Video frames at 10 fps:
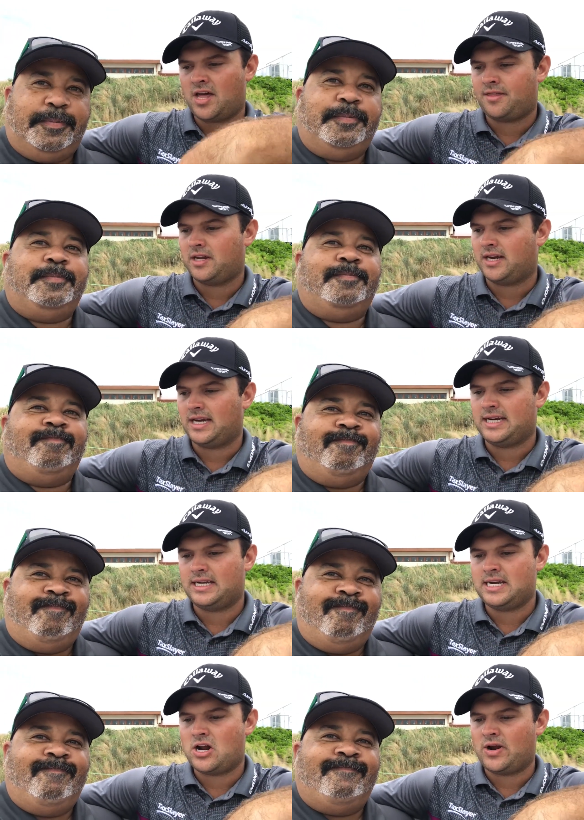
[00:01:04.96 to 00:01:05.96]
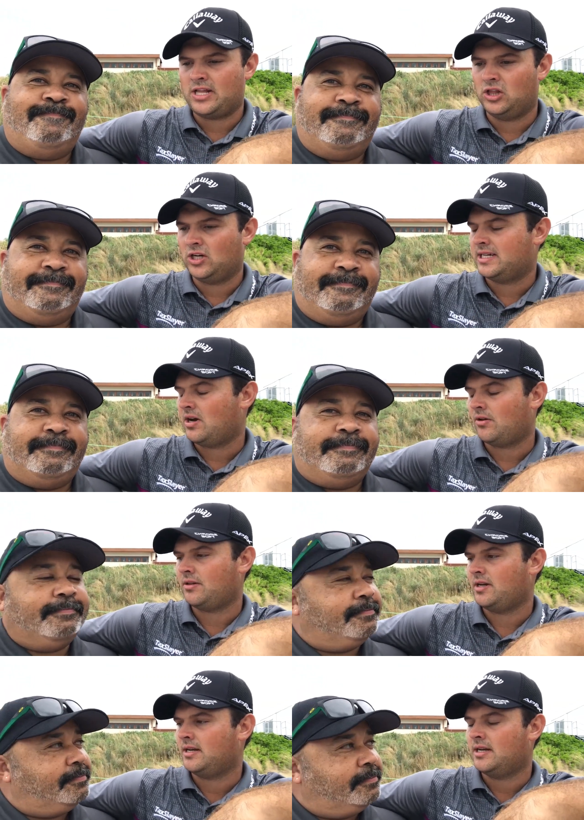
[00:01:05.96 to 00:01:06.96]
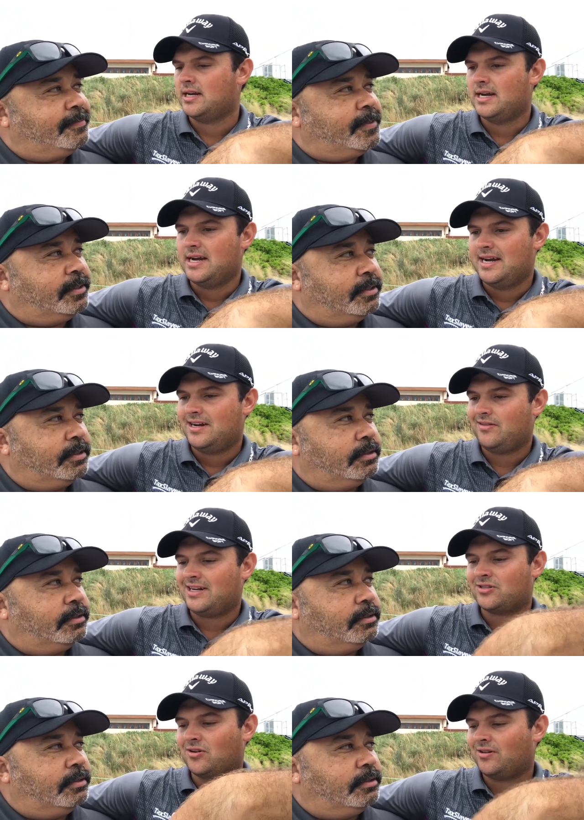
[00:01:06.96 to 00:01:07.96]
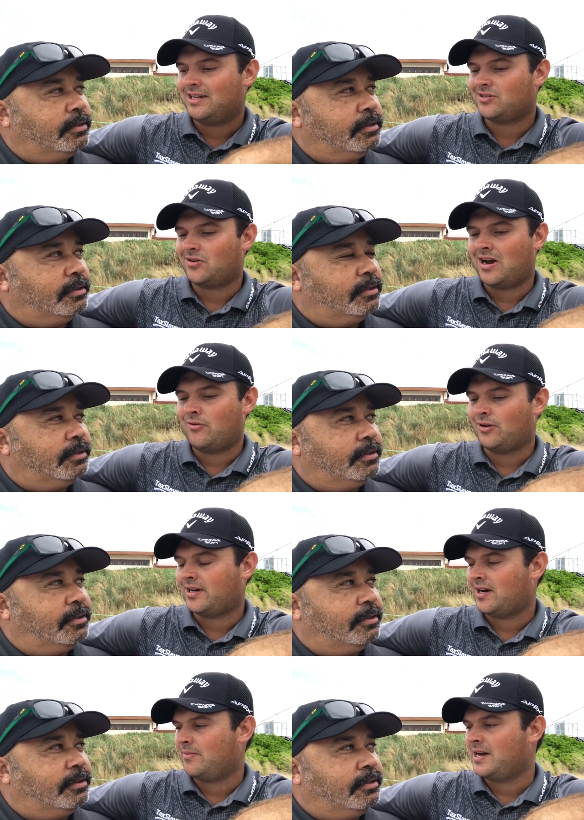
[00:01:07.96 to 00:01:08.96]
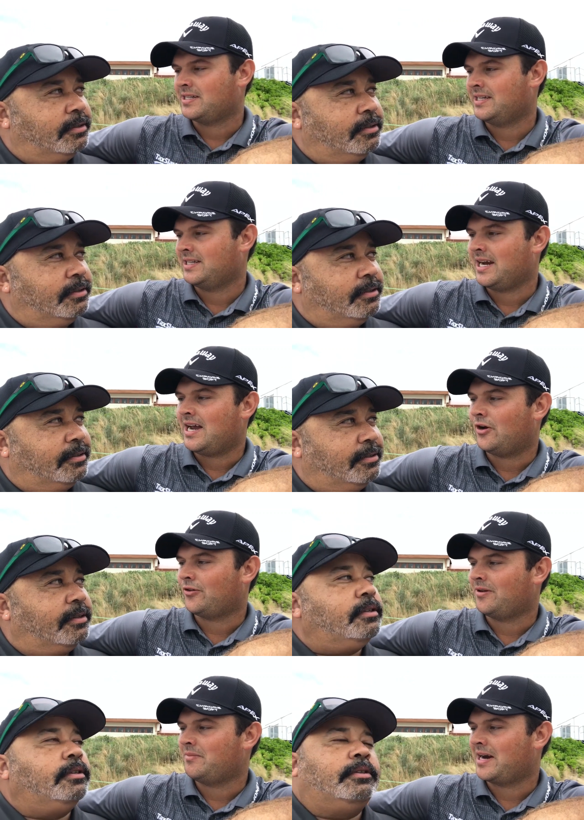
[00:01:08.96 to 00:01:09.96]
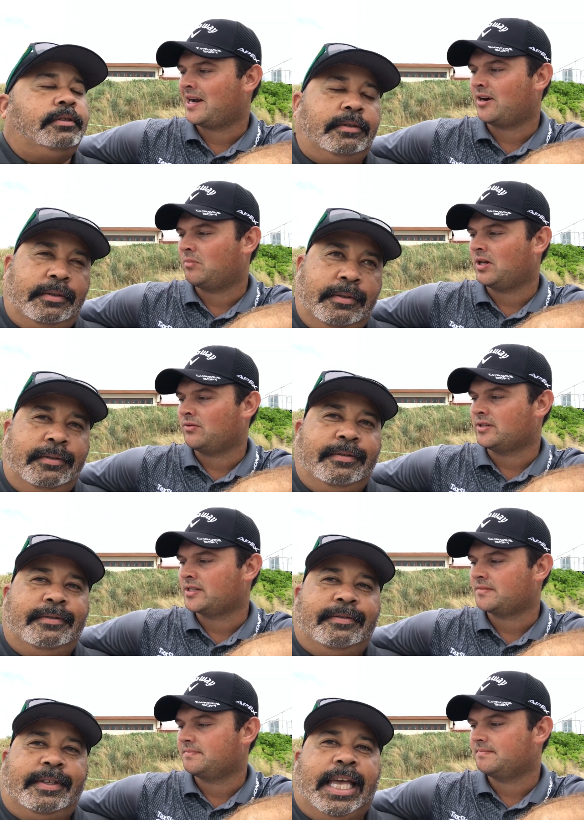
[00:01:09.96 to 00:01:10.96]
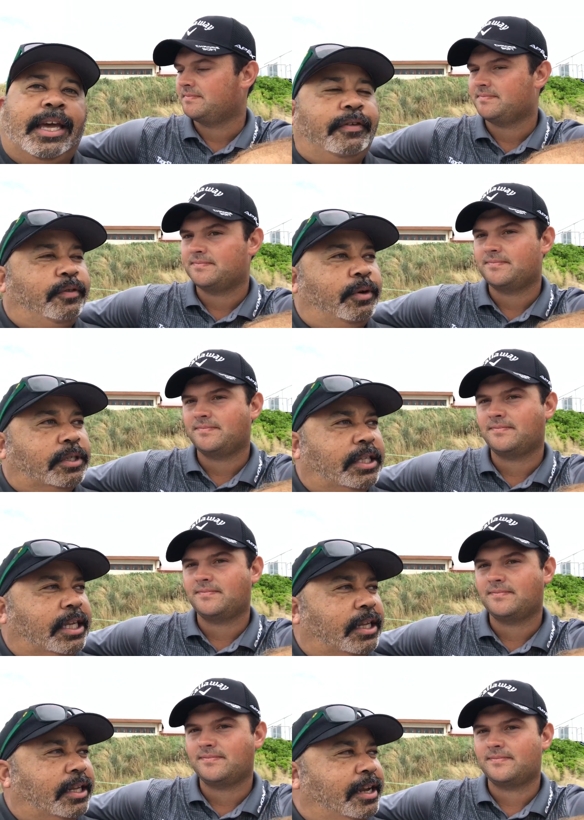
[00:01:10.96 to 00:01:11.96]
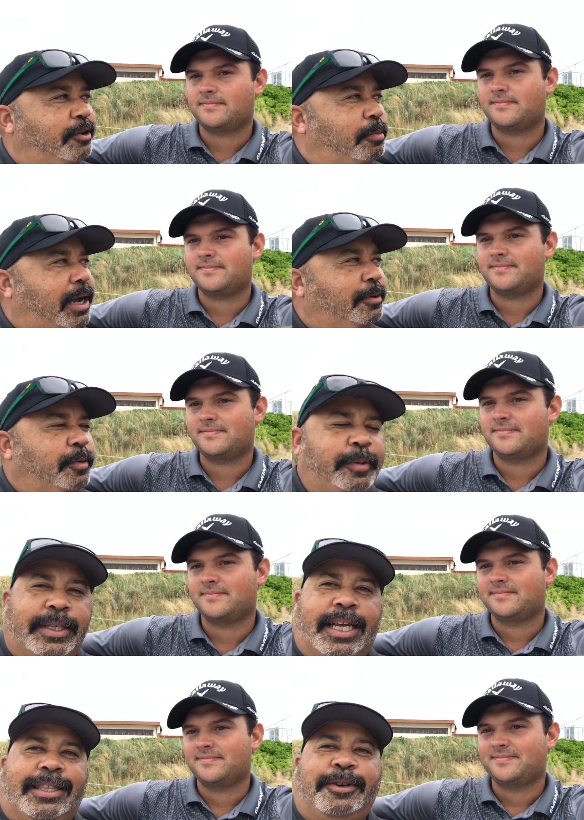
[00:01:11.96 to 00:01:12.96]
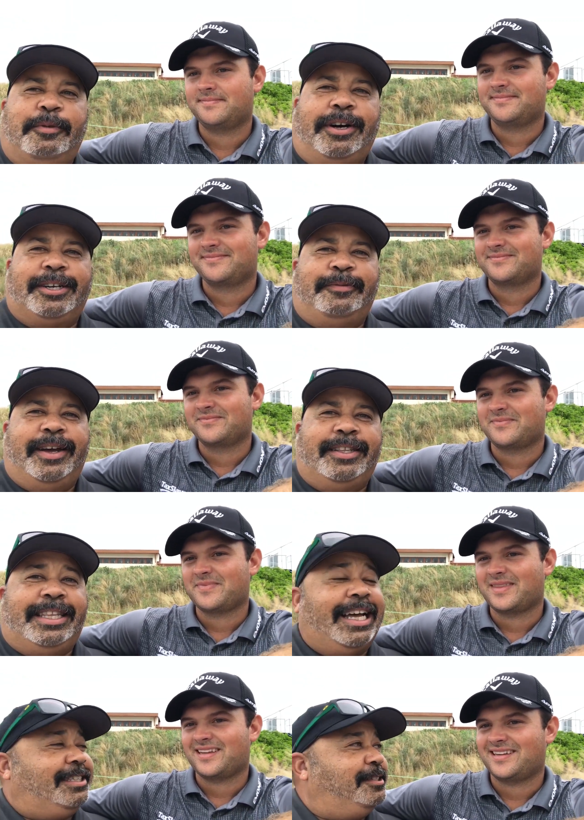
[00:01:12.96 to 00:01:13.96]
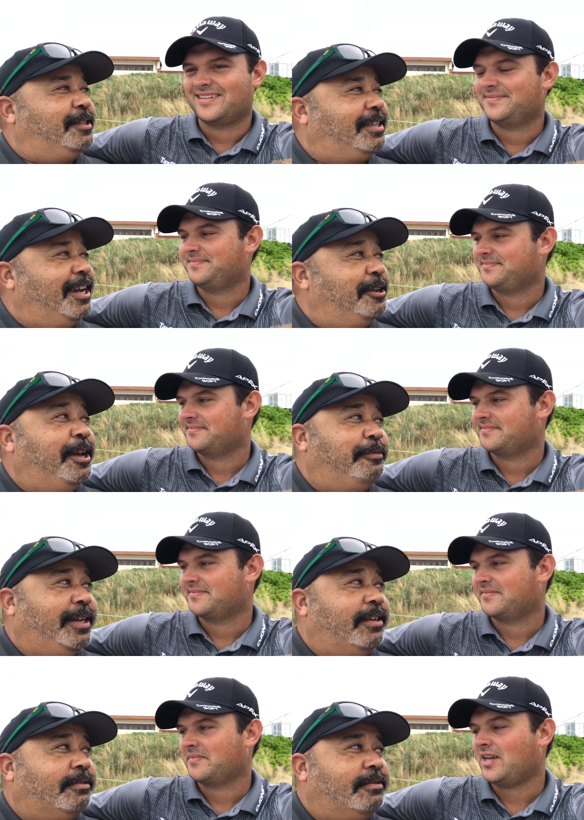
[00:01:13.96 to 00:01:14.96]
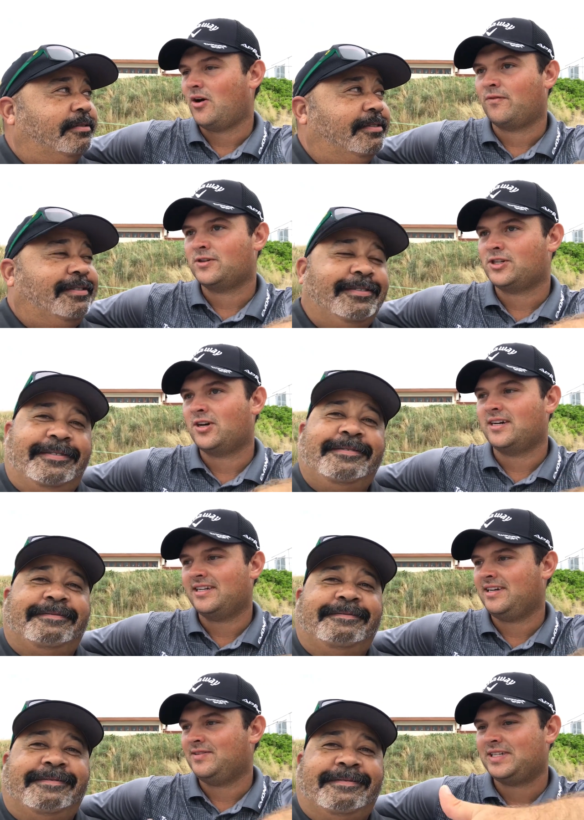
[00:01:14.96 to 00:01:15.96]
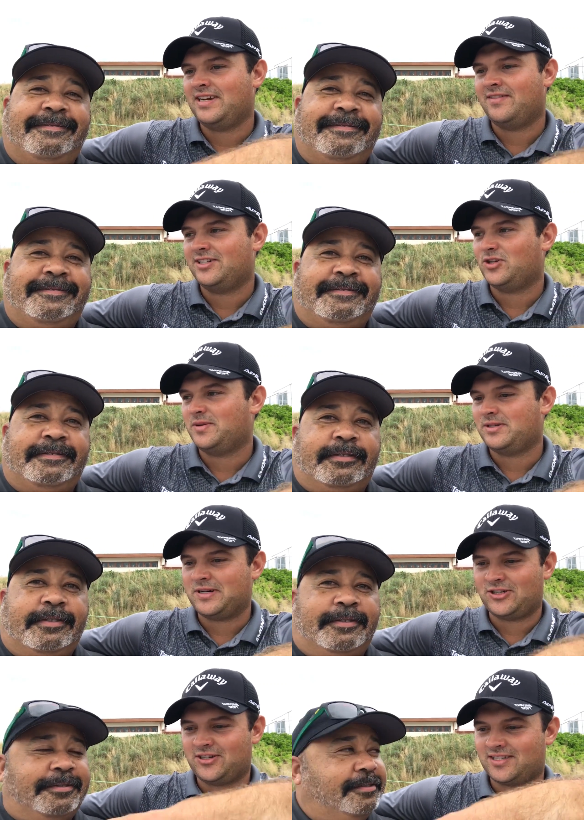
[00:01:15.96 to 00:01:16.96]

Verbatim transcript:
Speaker 1: nothing, and you know he looked healthy and. You know, that's all. That's all I really care about is getting the guy healthy and back out here playing with us.
Speaker 2: And of course, needling everybody when we was out there walking around. That's the Tiger that we know.
Speaker 1: Oh, for sure. And he, mm -hmm. he was mm-hmm. giving it to me, especially